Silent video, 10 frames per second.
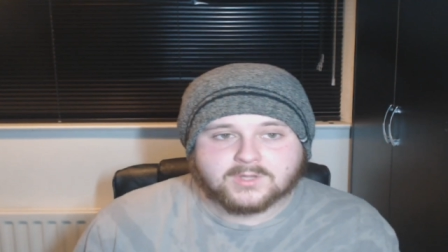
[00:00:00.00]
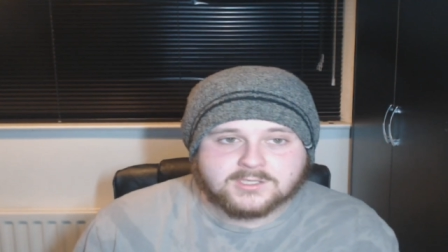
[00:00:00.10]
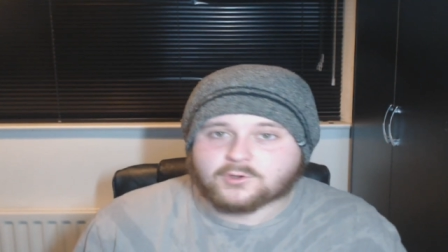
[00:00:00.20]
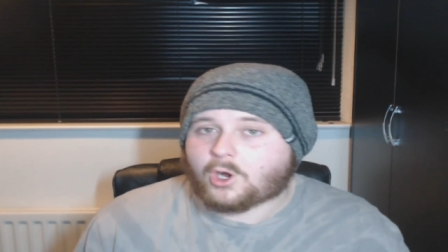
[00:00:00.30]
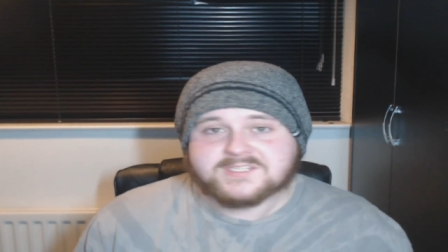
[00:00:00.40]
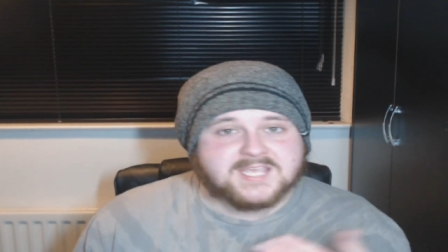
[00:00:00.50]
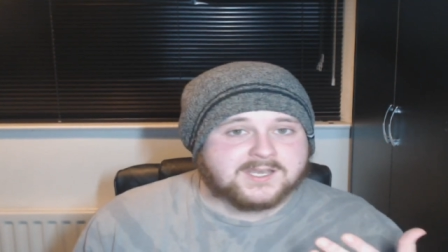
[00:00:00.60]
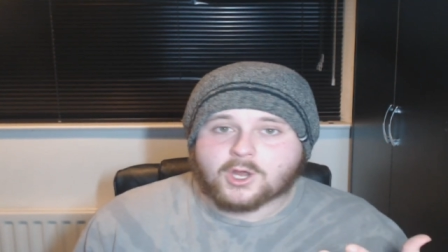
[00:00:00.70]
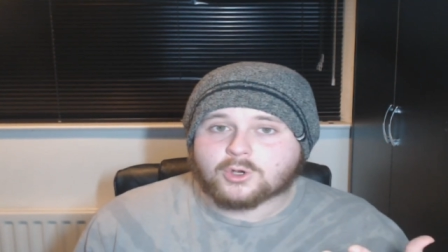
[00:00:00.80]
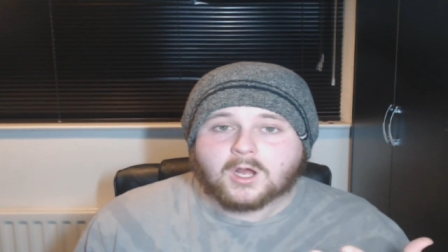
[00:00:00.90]
You've got a 10
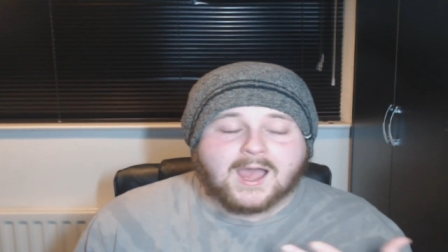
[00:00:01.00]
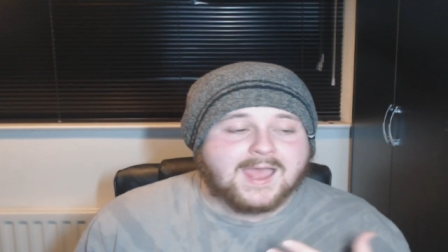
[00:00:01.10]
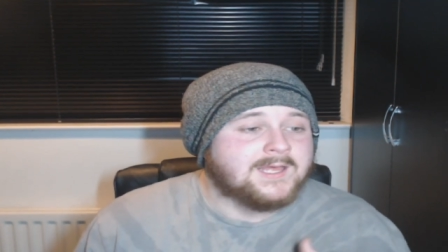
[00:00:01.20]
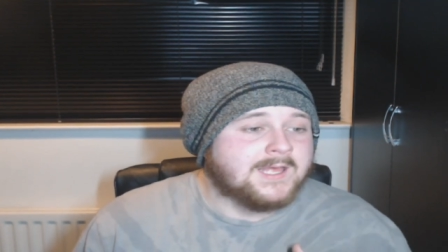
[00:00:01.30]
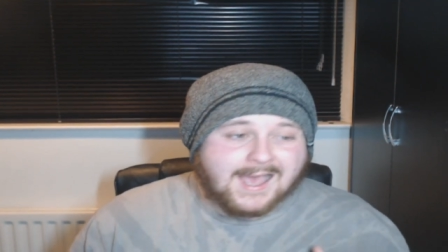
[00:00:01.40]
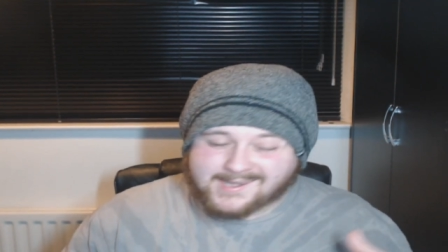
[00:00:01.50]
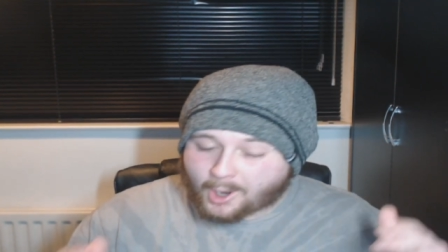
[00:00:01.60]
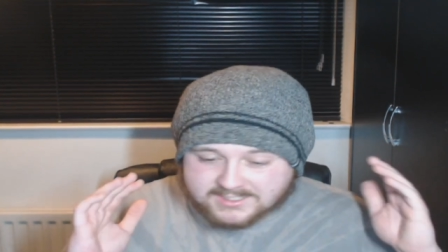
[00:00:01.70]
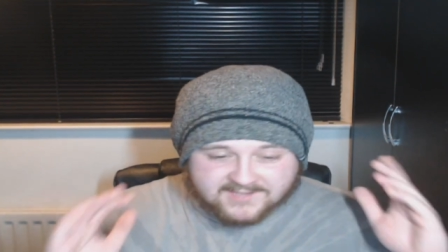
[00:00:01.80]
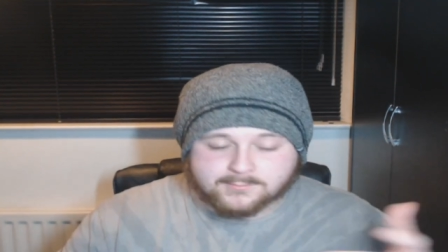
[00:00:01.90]
0 guy, and
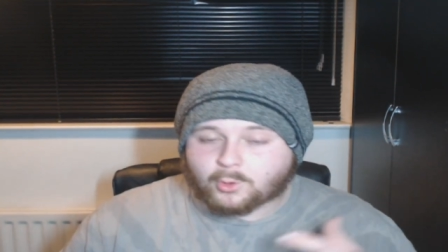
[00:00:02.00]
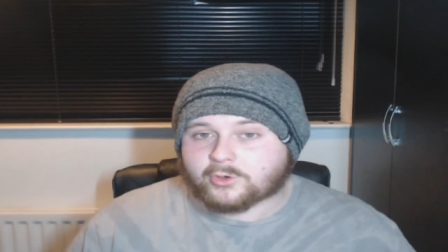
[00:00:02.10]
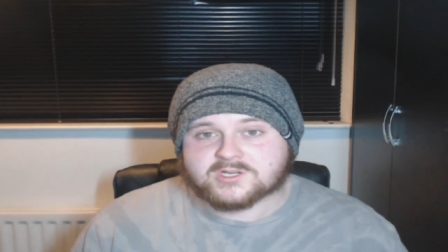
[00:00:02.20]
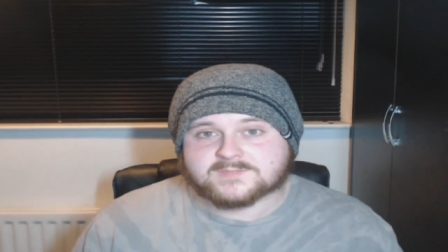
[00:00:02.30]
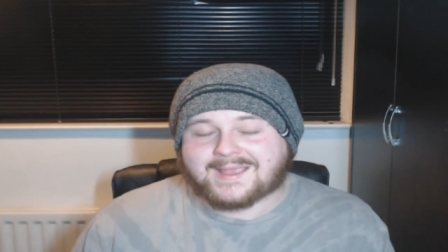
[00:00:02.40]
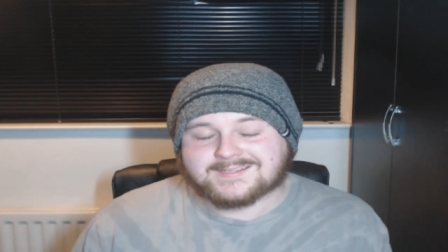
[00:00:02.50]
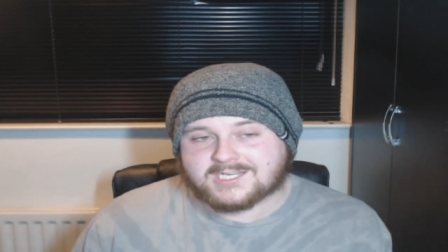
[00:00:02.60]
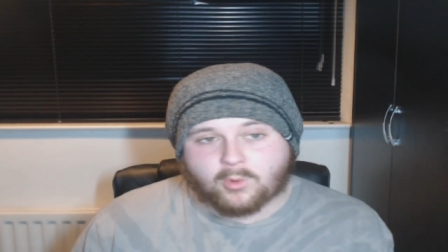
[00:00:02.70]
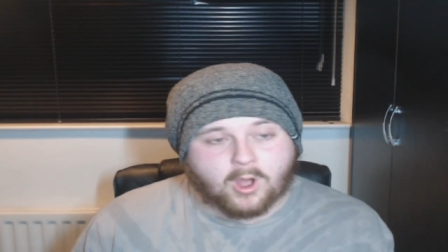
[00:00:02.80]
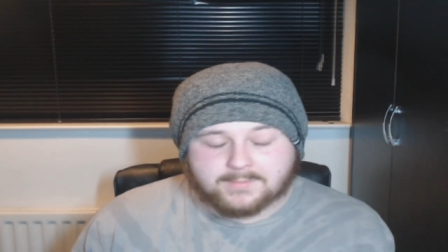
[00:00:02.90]
I'll give him all the respect in
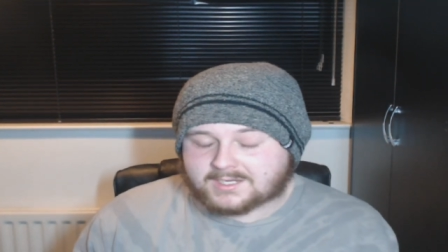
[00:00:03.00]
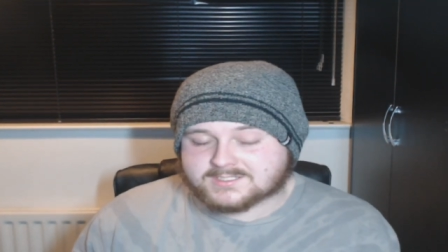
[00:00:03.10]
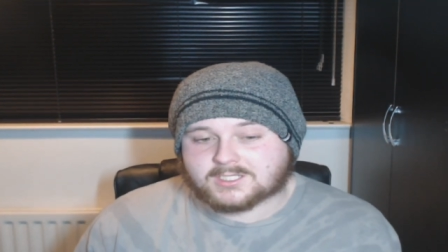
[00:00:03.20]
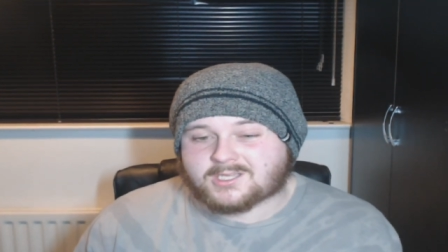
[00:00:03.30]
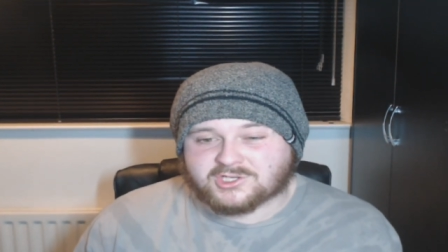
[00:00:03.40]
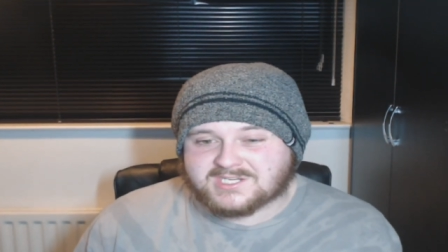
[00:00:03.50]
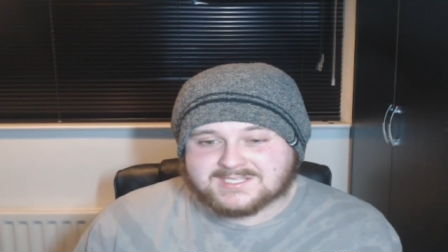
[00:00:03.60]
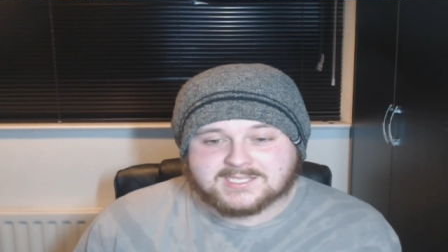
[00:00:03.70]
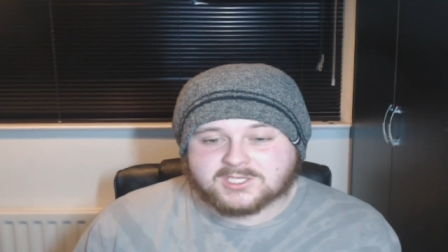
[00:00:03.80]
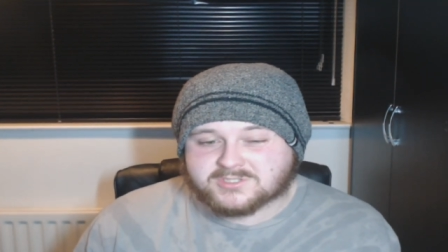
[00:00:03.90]
the world because Takashi
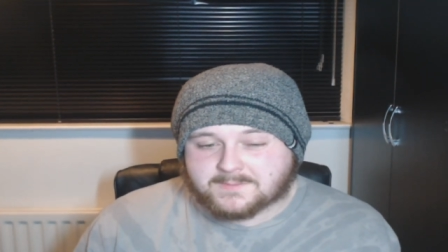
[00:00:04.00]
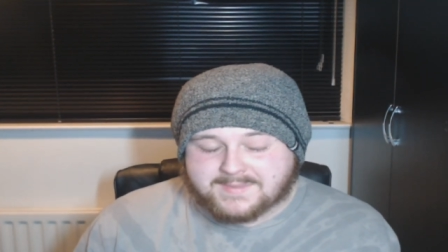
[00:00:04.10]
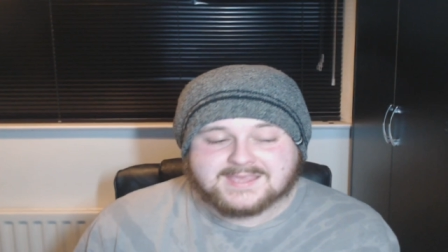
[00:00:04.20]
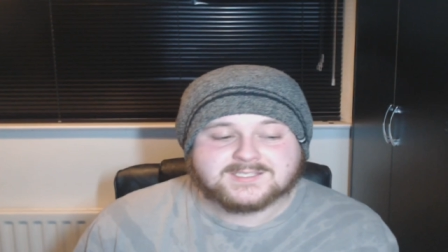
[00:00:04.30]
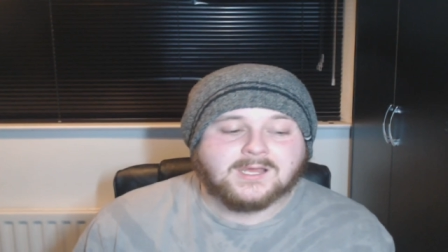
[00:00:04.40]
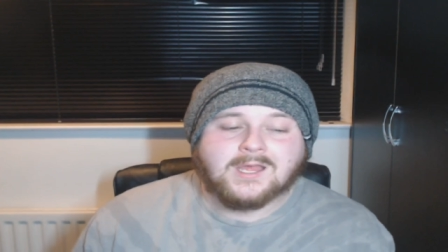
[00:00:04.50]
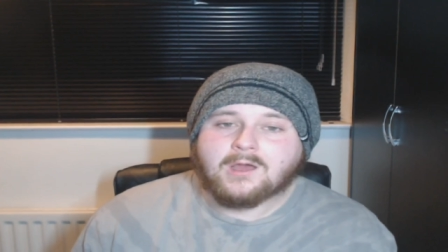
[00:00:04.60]
Sato's a beast.